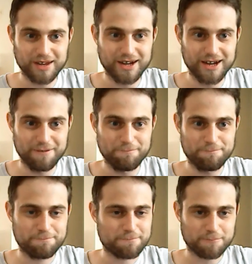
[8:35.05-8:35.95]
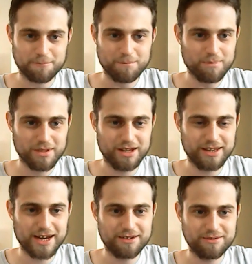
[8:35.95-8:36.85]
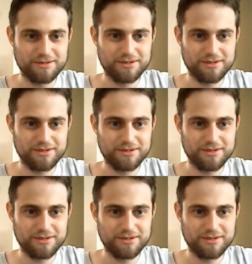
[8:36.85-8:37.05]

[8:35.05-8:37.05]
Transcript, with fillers: Um, and yeah,